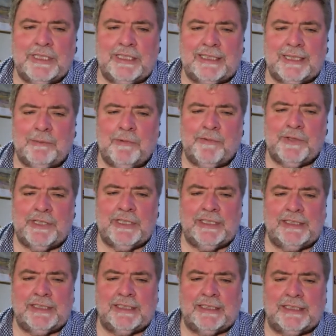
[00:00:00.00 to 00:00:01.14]
some of
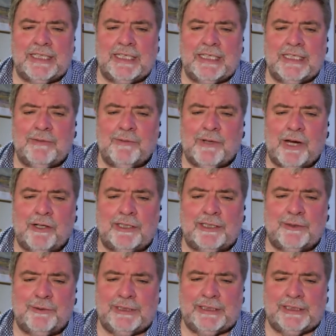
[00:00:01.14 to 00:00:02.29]
these distinctive
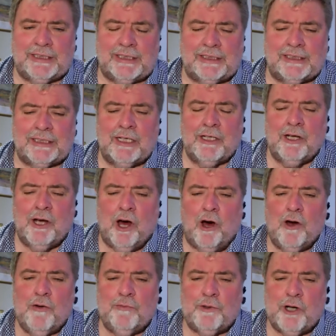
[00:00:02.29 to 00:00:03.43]
characteristics
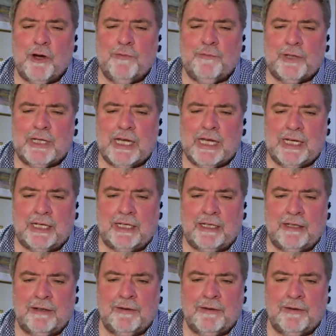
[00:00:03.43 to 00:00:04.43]
over and over again,